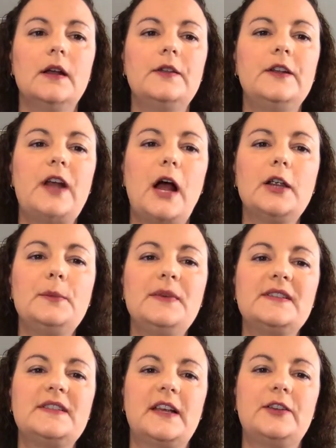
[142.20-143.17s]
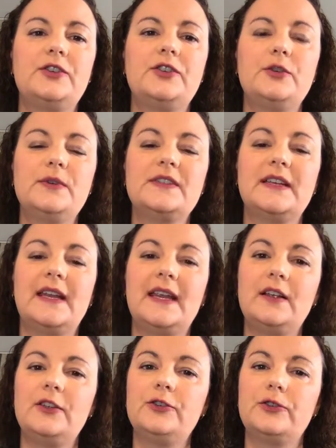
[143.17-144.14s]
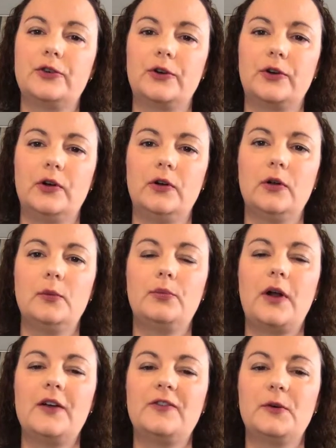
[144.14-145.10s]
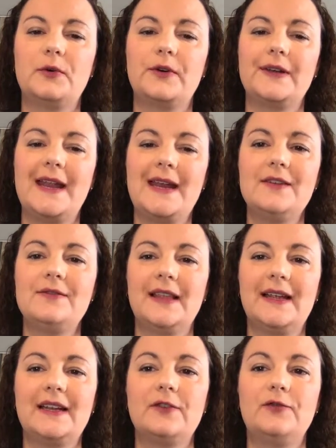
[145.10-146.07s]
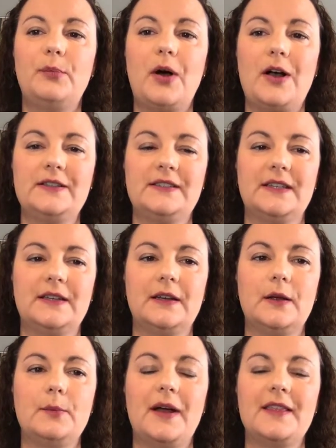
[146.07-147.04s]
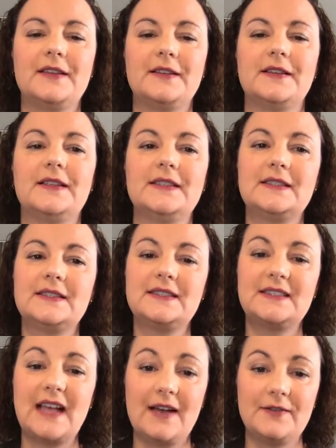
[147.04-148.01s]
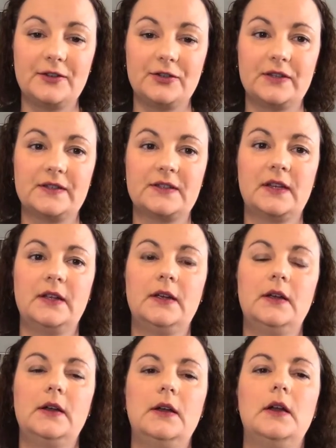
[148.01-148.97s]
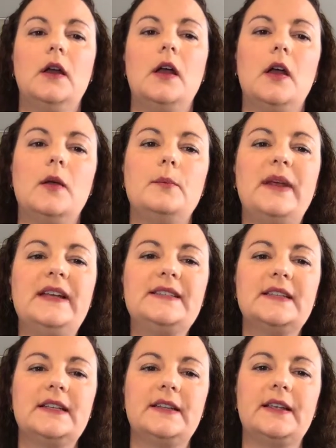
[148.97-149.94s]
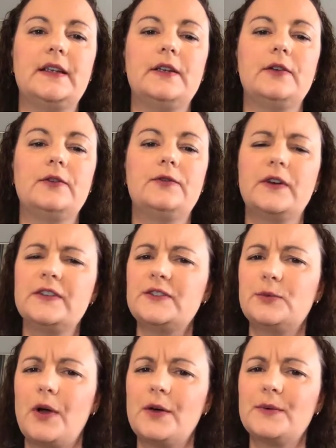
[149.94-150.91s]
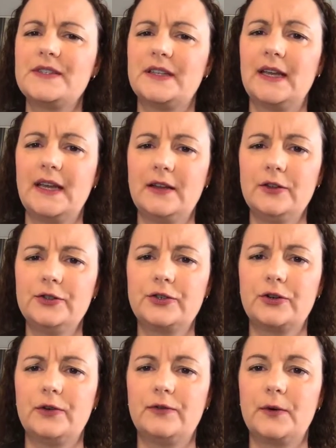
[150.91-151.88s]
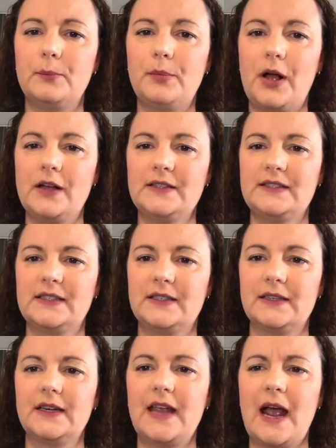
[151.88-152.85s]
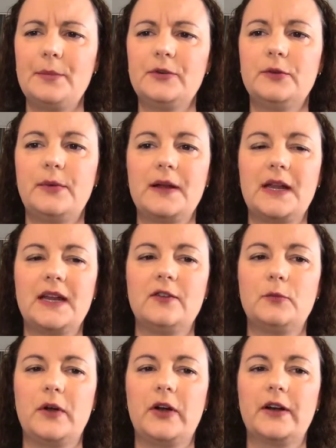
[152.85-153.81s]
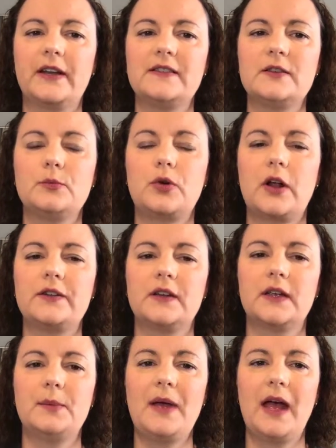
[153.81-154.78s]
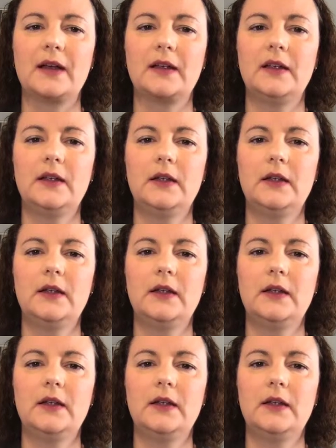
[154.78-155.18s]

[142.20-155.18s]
The document says she was an English girl brought from her native land of Boston by the savages. Basically, Francois was an English girl from Boston captured by Native Americans and brought to Quebec.